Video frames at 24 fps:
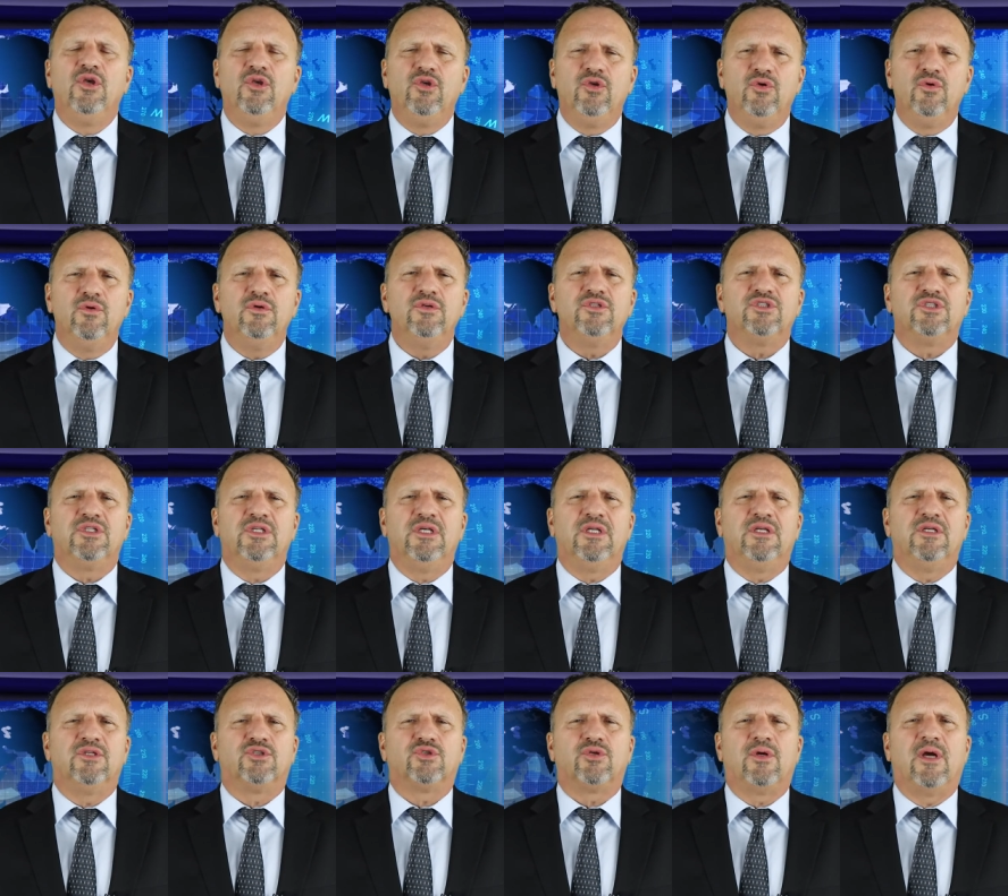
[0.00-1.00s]
usually
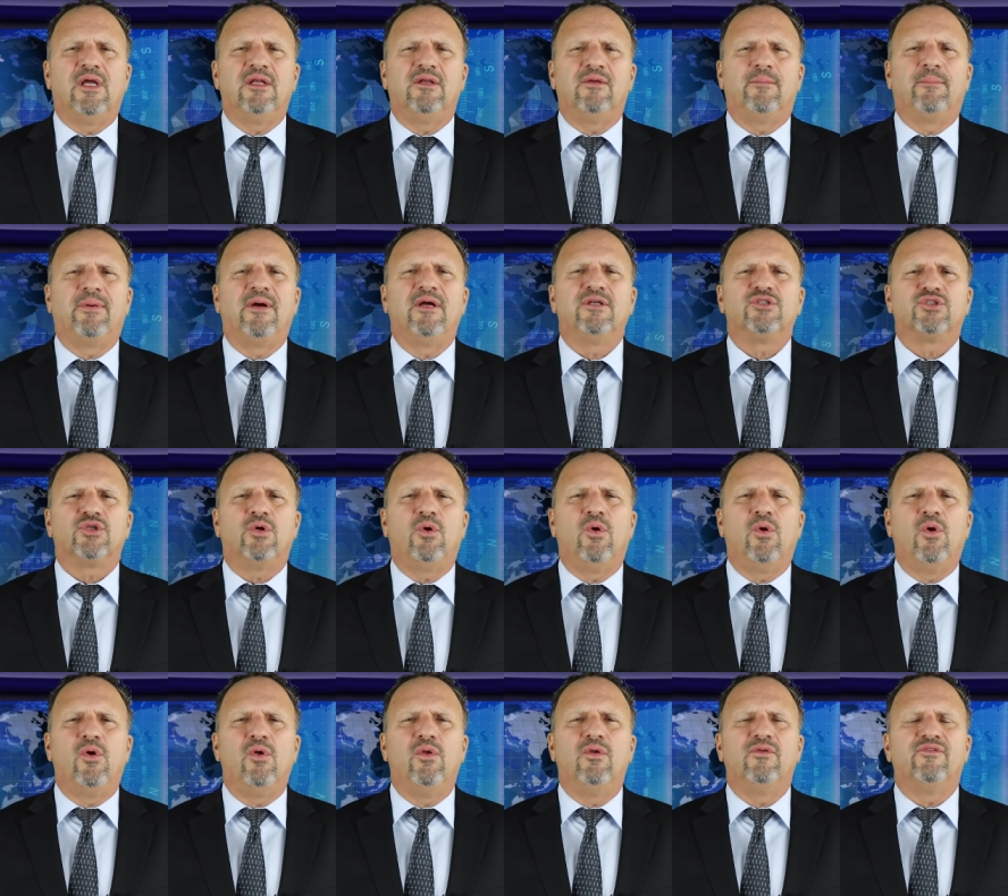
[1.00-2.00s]
to try to punch
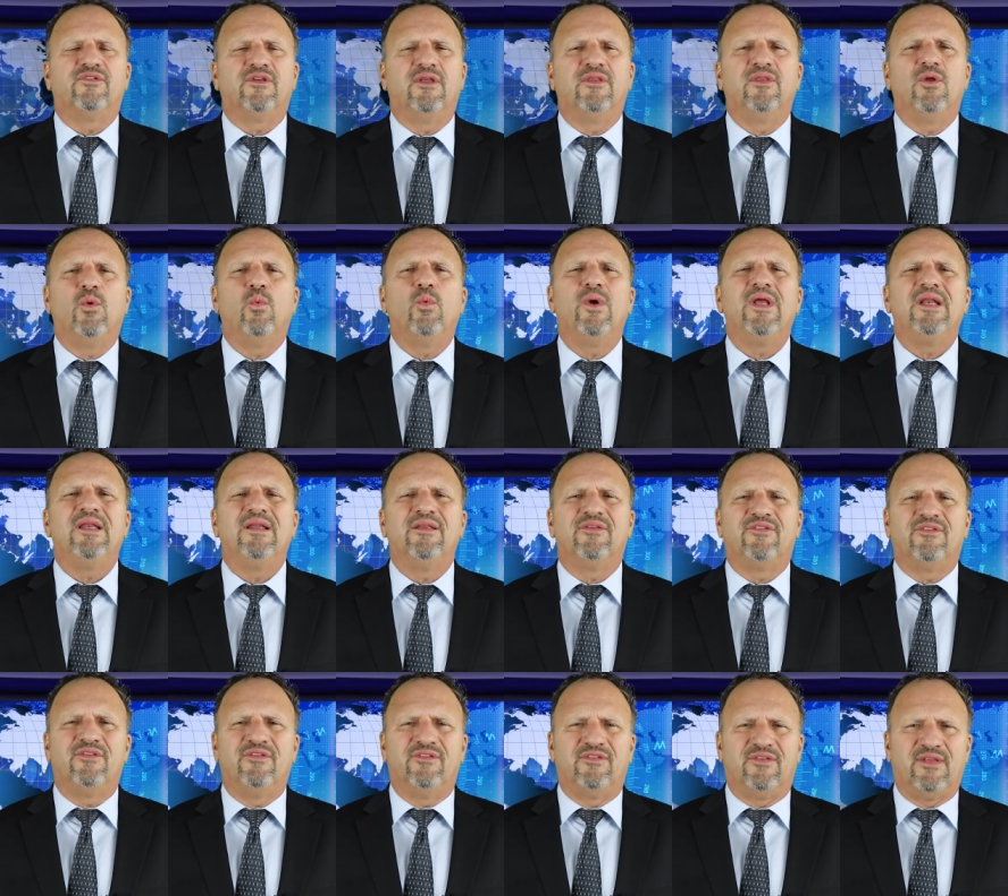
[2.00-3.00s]
holes in the
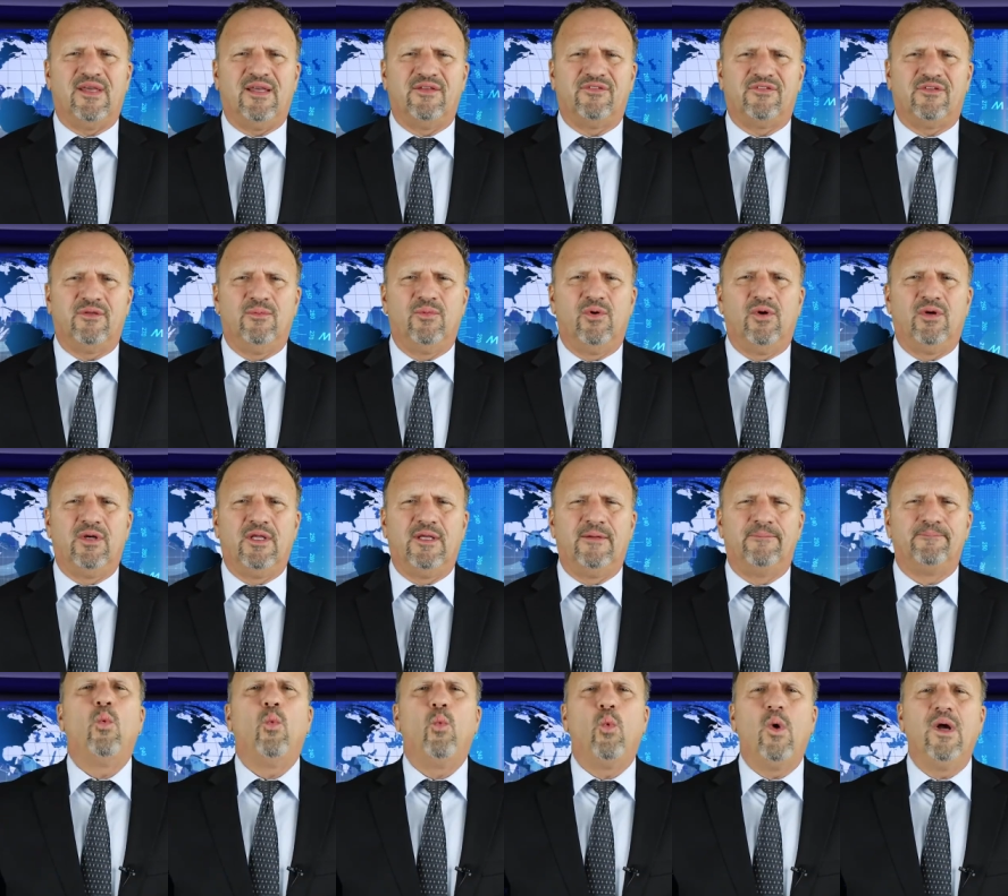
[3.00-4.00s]
witness's
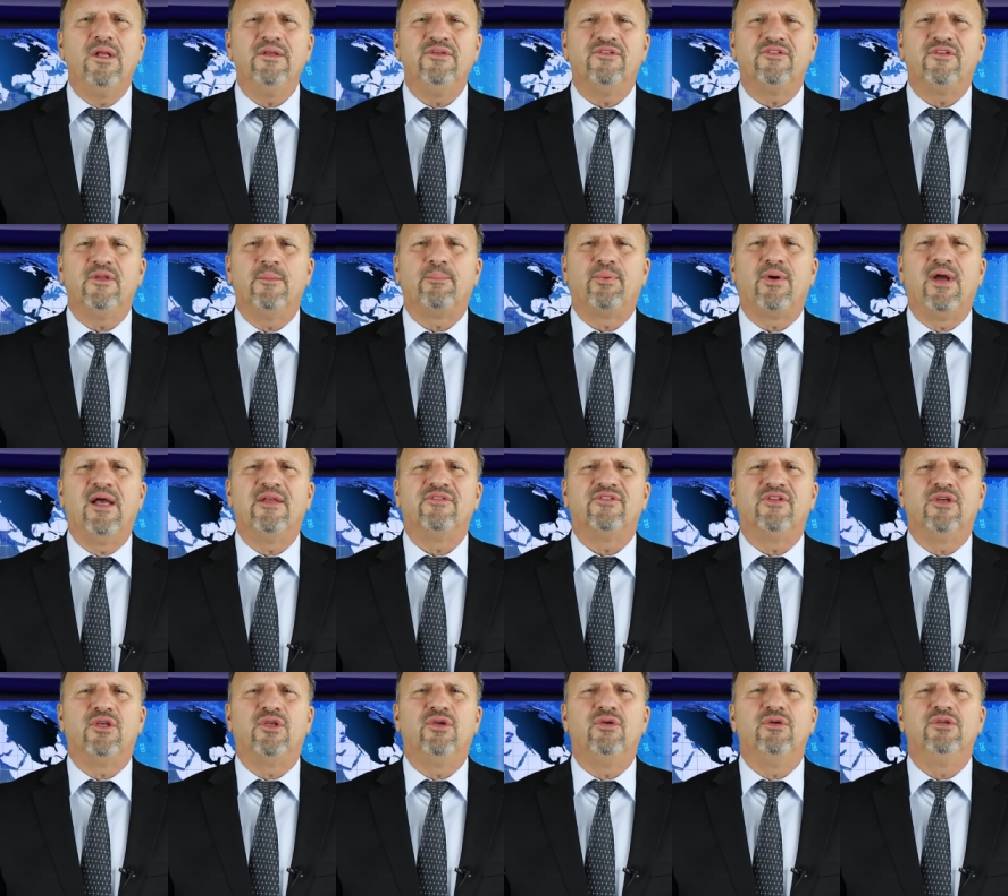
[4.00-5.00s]
testimony. Once the
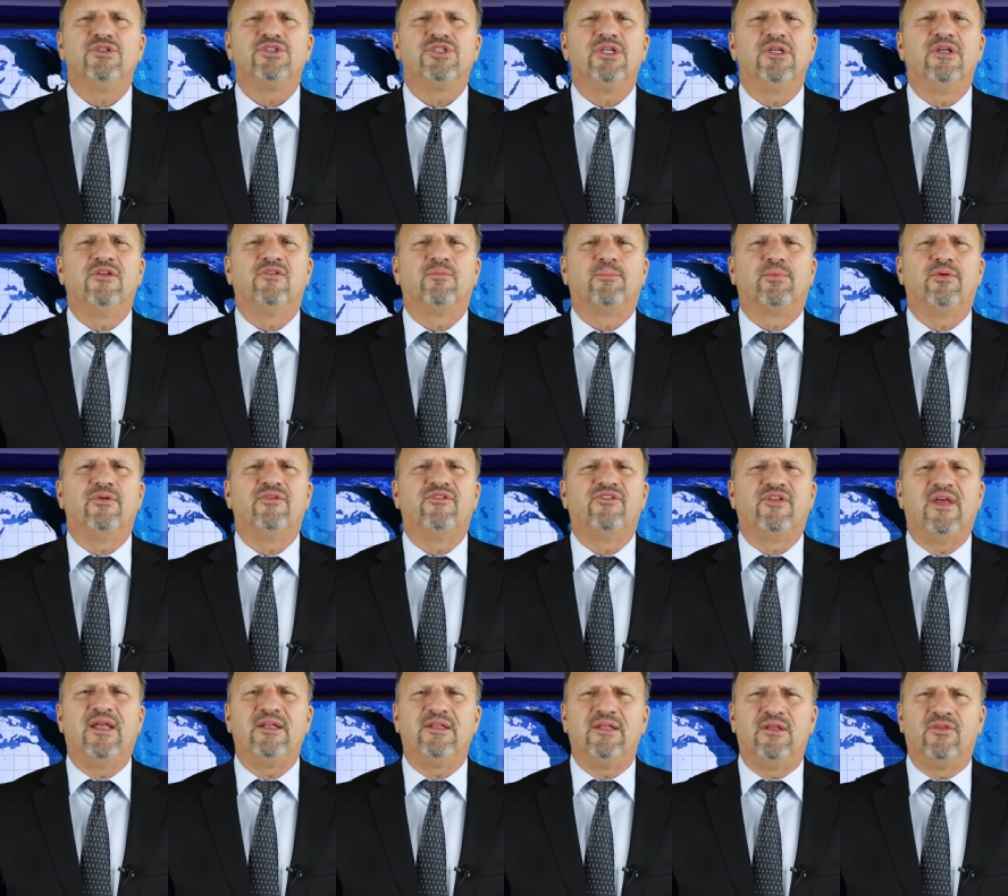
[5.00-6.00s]
prosecution has
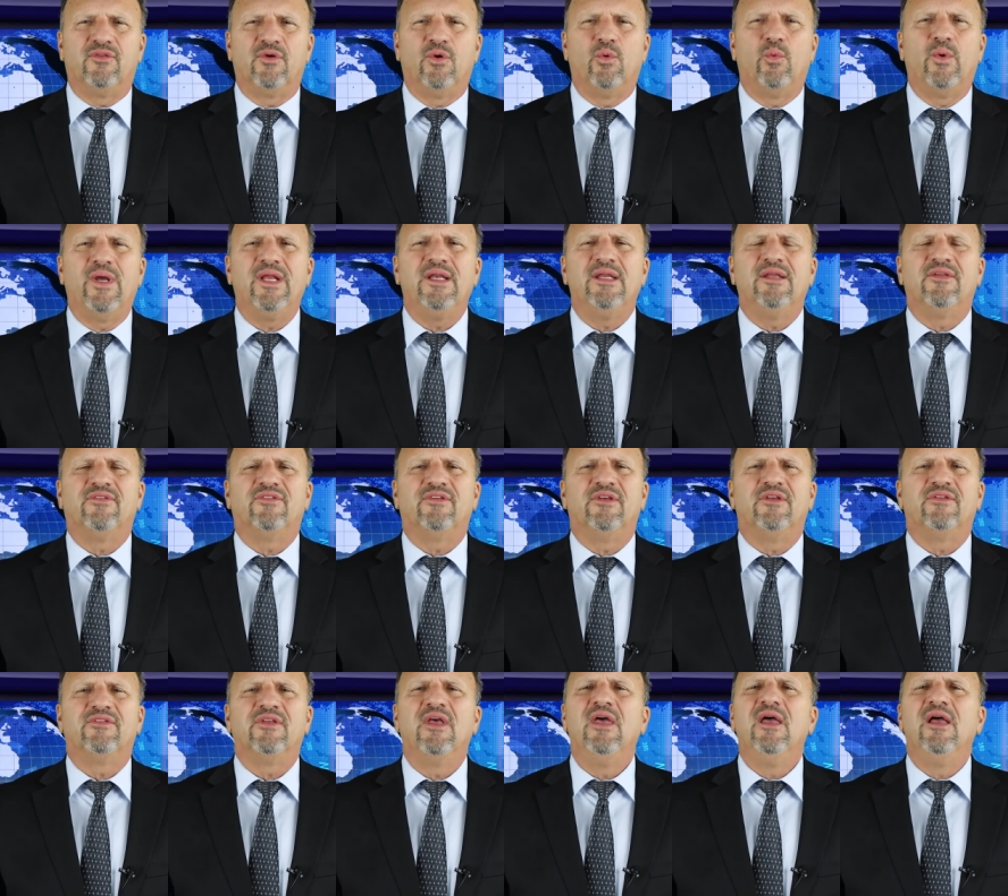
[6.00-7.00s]
presented their
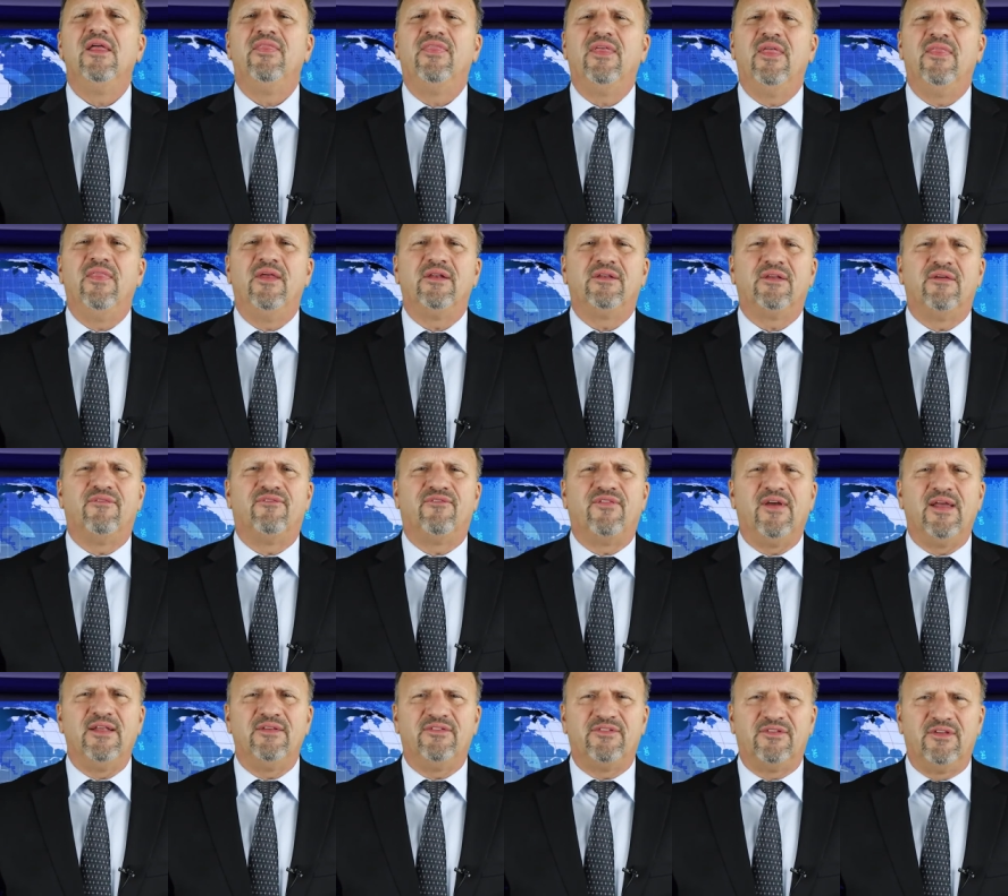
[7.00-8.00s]
witnesses, then the
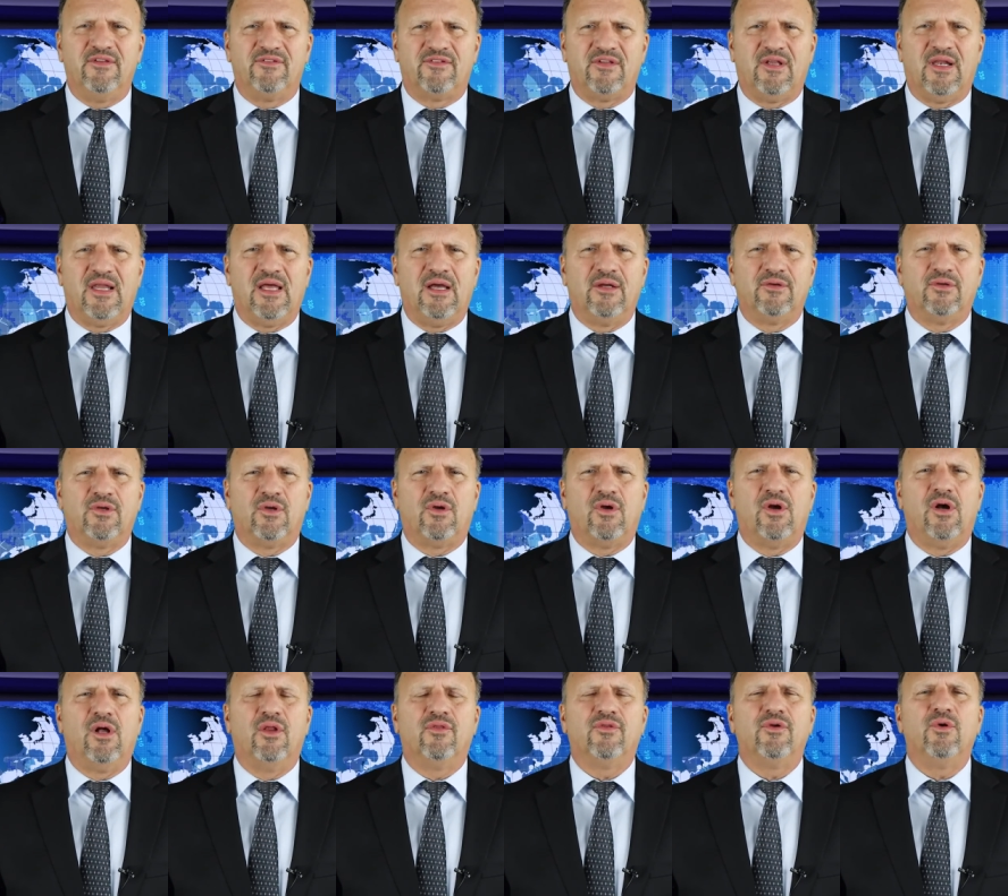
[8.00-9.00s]
defense is allowed to
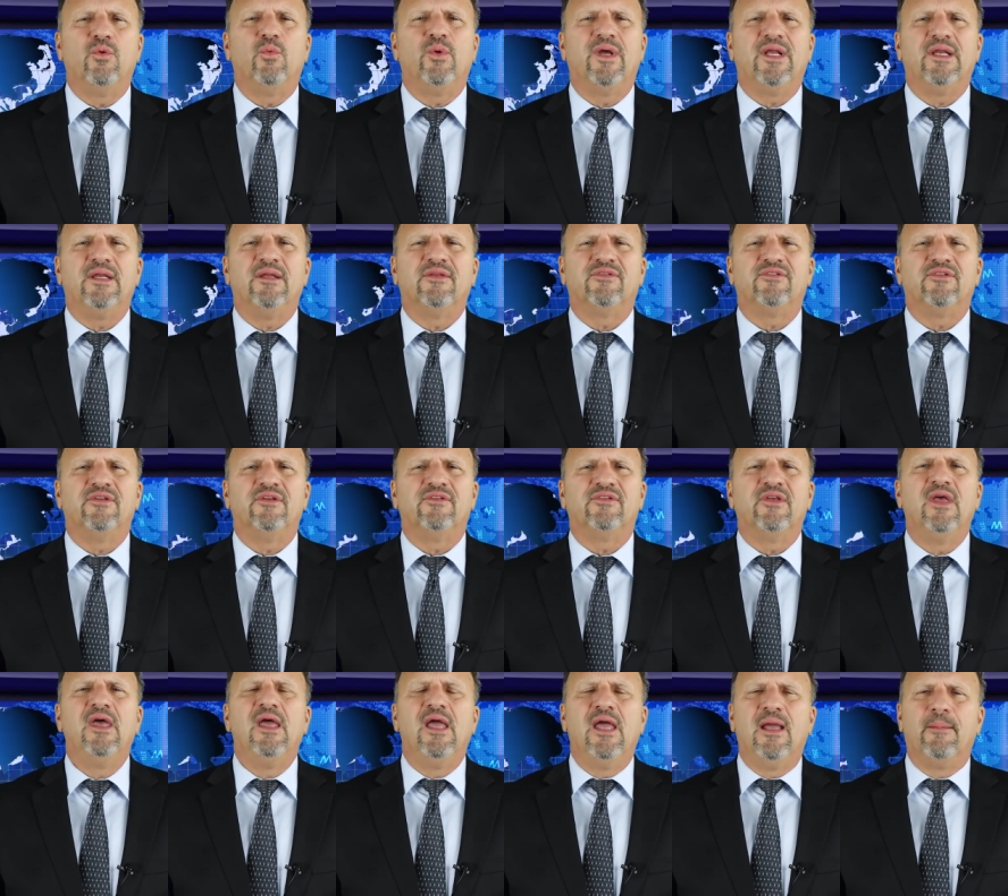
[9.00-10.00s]
call their
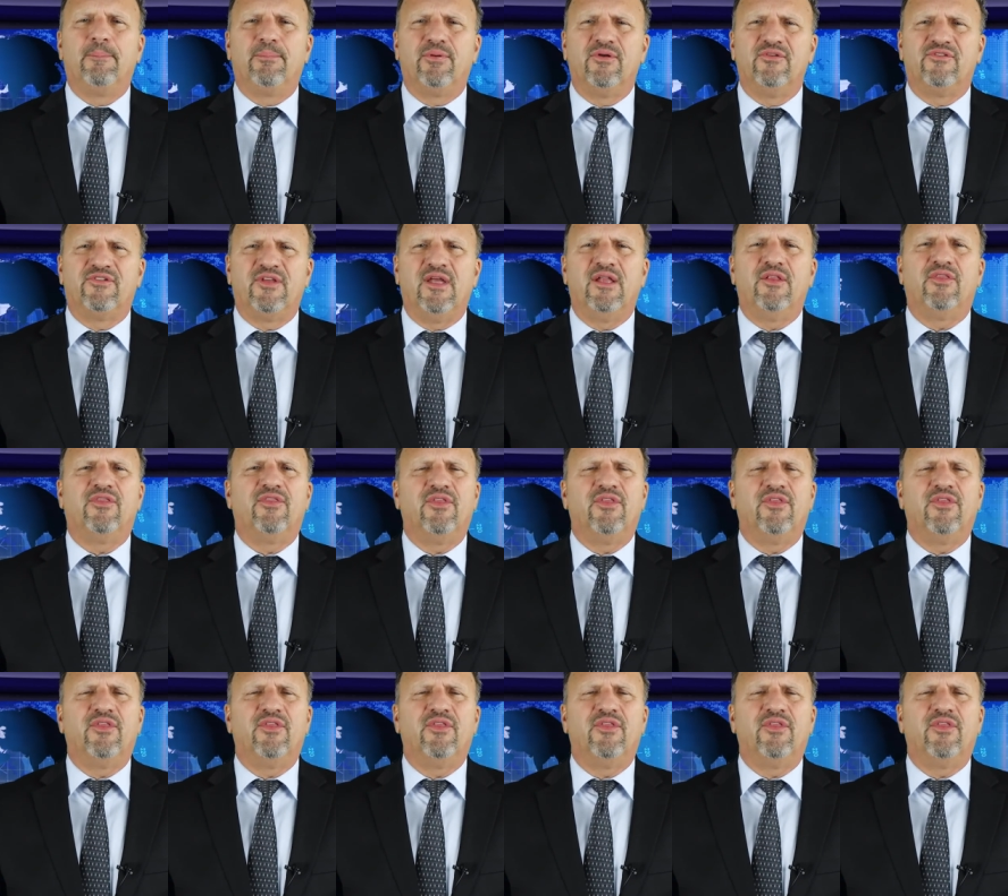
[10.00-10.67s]
witnesses and present